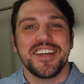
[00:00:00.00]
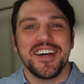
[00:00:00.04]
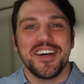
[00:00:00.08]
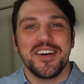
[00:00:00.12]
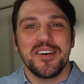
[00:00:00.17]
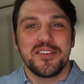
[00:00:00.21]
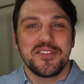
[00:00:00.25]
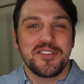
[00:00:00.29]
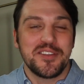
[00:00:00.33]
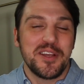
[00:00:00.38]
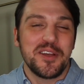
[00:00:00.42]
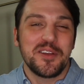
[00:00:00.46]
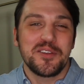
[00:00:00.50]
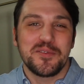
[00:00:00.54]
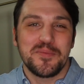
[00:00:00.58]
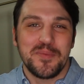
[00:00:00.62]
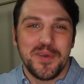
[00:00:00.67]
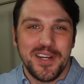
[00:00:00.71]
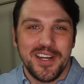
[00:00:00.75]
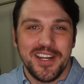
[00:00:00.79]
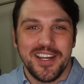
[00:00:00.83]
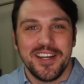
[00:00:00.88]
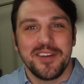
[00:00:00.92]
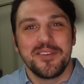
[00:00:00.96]
a
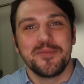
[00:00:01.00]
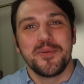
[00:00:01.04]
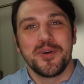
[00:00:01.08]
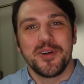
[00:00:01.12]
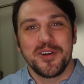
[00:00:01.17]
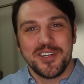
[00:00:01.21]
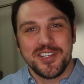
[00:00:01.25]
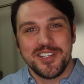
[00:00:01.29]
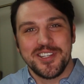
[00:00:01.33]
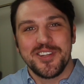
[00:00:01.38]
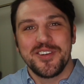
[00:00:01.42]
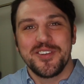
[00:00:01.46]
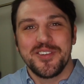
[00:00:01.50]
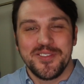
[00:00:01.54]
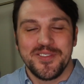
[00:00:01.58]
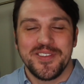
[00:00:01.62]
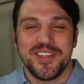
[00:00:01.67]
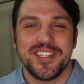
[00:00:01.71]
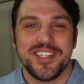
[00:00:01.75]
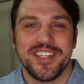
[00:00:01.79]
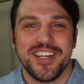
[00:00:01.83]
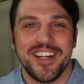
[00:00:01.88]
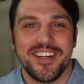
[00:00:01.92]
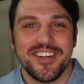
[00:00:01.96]
salesman and a mortgage loan
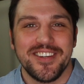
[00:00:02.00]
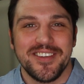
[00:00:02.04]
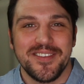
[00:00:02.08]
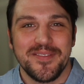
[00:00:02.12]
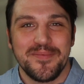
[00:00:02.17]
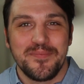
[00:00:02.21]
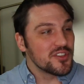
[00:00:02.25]
originator?